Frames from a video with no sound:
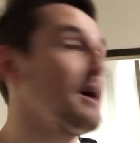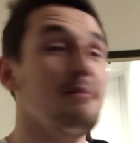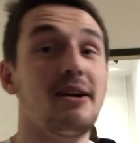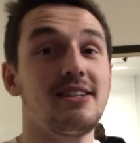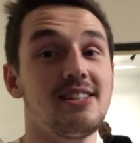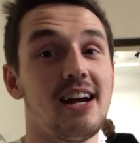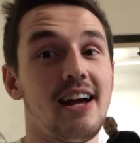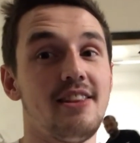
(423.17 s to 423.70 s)
I'm
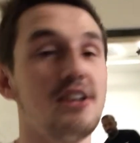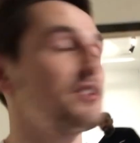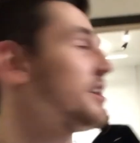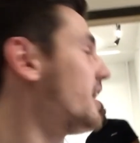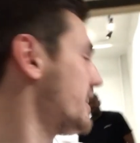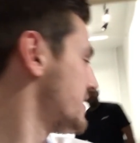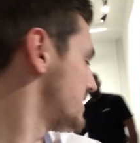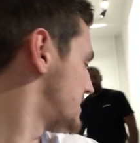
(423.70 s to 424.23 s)
excited, that's
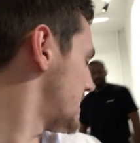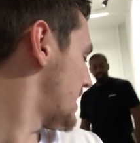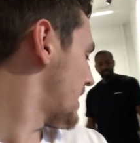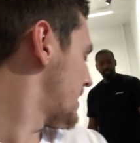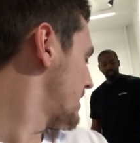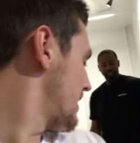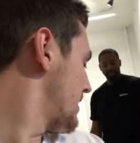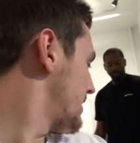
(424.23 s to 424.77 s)
all I can
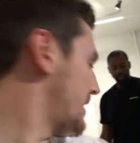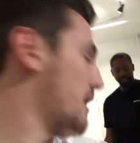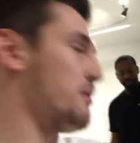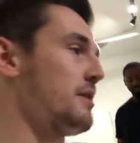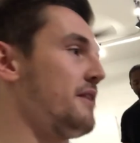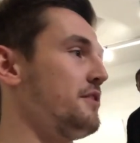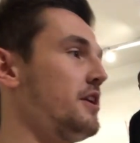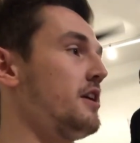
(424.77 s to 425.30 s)
say. Now
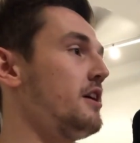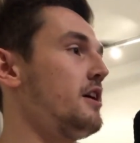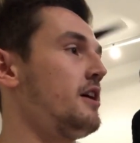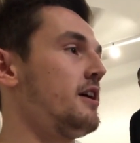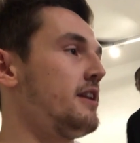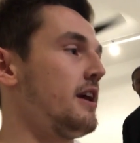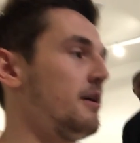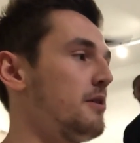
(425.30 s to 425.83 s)
we're
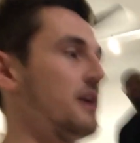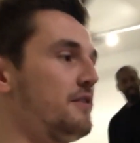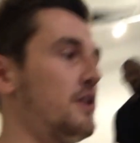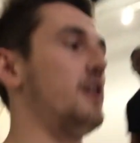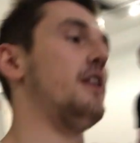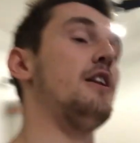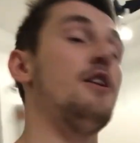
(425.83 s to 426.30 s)
having